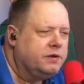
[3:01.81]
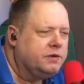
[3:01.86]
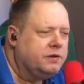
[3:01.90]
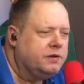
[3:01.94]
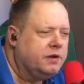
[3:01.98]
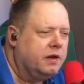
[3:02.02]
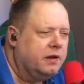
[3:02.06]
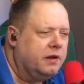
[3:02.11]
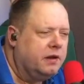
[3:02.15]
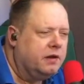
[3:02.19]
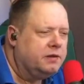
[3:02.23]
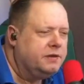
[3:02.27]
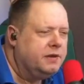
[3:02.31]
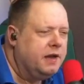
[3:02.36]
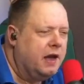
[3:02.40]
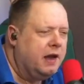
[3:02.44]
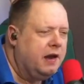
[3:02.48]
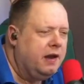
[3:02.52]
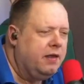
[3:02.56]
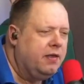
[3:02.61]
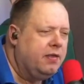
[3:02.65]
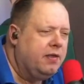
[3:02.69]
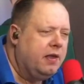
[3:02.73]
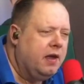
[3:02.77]
is just a little
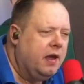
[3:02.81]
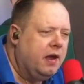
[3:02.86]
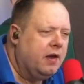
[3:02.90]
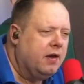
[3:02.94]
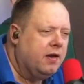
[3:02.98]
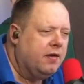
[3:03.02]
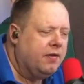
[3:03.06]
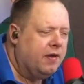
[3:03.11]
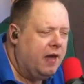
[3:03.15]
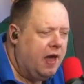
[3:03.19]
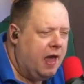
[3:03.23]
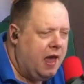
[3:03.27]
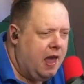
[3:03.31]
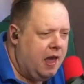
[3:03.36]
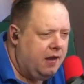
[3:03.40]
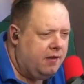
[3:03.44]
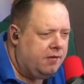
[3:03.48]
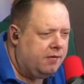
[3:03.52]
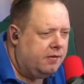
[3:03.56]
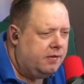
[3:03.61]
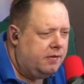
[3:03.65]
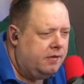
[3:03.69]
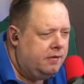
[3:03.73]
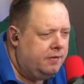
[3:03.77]
tiny thing on the
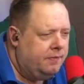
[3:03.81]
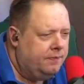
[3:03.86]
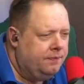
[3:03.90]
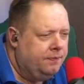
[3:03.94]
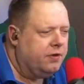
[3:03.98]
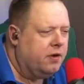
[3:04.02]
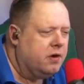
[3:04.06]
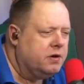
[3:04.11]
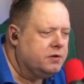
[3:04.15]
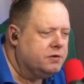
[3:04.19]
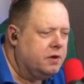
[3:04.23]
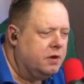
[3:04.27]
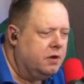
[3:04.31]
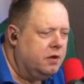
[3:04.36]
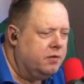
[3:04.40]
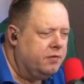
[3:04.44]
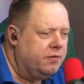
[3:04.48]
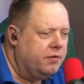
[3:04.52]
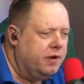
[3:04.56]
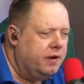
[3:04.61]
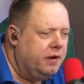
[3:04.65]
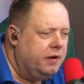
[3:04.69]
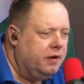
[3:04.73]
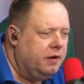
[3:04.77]
ankle. There are stars
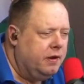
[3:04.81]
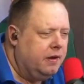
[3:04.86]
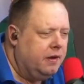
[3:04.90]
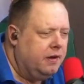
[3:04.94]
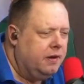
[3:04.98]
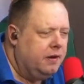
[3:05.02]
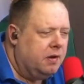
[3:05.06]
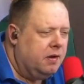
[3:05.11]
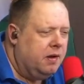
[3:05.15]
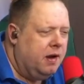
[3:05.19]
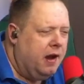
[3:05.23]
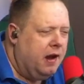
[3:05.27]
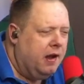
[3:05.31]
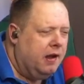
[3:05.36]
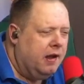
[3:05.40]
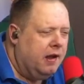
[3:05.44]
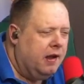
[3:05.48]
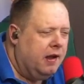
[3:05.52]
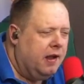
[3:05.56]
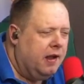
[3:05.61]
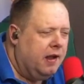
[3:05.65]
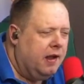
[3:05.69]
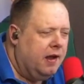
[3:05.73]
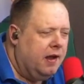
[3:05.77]
all over it. And the of
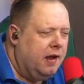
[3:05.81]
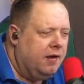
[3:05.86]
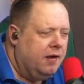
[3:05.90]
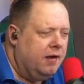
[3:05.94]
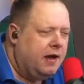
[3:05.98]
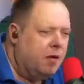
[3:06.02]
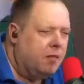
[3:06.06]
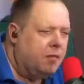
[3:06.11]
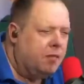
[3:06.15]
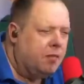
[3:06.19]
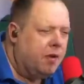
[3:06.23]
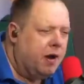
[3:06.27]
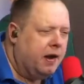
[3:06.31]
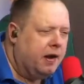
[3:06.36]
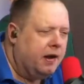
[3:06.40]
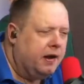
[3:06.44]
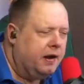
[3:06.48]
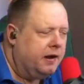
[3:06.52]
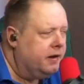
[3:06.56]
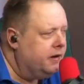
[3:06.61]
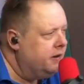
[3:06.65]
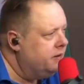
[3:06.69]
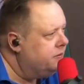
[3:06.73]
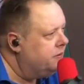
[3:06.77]
High Life tie bar
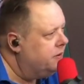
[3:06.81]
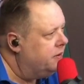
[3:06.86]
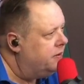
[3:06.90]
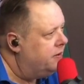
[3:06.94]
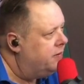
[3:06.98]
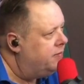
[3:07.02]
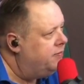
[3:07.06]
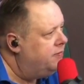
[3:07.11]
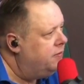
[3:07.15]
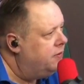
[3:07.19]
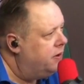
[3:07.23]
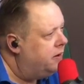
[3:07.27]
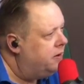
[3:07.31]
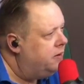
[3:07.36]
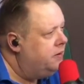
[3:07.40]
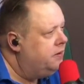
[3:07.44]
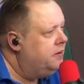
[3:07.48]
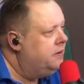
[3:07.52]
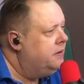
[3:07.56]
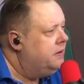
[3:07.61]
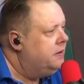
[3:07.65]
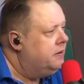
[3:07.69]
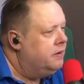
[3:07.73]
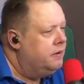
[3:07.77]
branding is on the
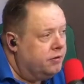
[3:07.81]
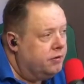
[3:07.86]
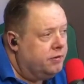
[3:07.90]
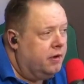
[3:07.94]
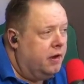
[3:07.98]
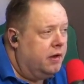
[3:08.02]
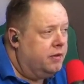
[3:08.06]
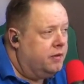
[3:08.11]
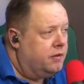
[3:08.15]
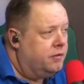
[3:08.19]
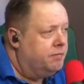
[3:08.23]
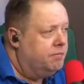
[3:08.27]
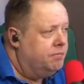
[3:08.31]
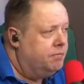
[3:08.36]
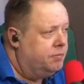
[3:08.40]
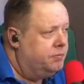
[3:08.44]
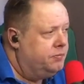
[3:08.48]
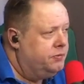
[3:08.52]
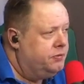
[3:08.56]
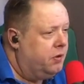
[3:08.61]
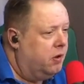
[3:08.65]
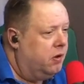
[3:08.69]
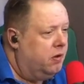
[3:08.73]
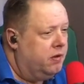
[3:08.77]
foot, under on the
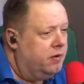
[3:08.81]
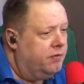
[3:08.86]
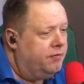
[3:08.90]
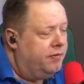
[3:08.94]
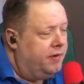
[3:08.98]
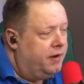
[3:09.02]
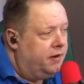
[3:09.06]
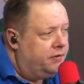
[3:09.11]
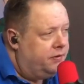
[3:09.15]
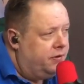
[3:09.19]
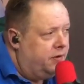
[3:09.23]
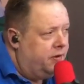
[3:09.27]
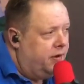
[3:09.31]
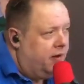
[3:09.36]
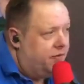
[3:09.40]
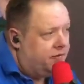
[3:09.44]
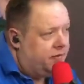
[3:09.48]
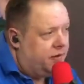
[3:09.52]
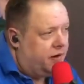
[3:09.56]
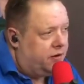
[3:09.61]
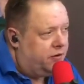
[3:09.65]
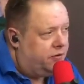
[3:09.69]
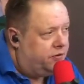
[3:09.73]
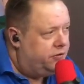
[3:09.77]
sole of the feet. So you'd
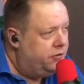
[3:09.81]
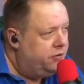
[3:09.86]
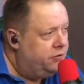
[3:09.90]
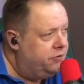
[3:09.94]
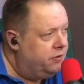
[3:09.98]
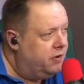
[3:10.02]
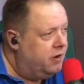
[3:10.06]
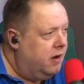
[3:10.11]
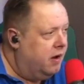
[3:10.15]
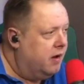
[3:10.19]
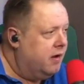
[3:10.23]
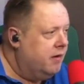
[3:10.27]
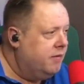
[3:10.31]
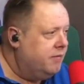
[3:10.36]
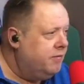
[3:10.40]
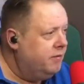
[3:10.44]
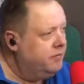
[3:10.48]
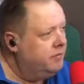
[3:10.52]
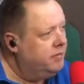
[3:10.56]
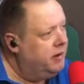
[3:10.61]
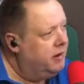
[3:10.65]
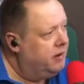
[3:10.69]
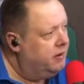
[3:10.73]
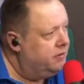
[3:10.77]
have to take your shoes
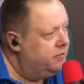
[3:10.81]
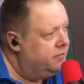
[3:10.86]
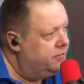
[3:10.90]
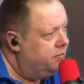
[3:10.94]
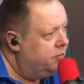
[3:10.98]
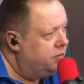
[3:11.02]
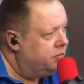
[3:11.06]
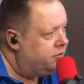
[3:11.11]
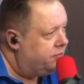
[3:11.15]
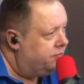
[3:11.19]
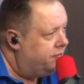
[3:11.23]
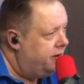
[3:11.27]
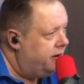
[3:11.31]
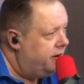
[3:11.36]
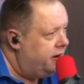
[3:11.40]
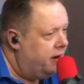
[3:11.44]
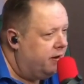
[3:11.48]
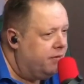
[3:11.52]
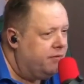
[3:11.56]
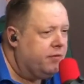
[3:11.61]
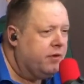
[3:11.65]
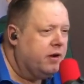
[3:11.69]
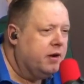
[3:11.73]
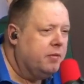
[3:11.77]
off and put your
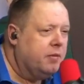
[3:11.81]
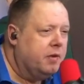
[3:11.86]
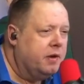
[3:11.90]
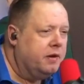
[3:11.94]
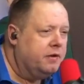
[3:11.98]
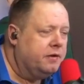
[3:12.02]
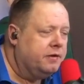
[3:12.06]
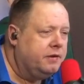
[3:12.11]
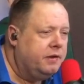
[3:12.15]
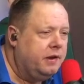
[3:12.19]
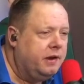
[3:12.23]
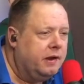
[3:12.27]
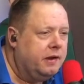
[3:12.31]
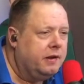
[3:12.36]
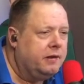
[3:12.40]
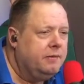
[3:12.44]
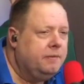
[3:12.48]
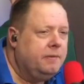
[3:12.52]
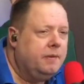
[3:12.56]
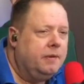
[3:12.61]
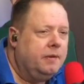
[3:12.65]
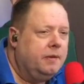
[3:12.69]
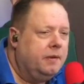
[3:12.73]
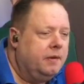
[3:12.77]
feet up for anybody to see it.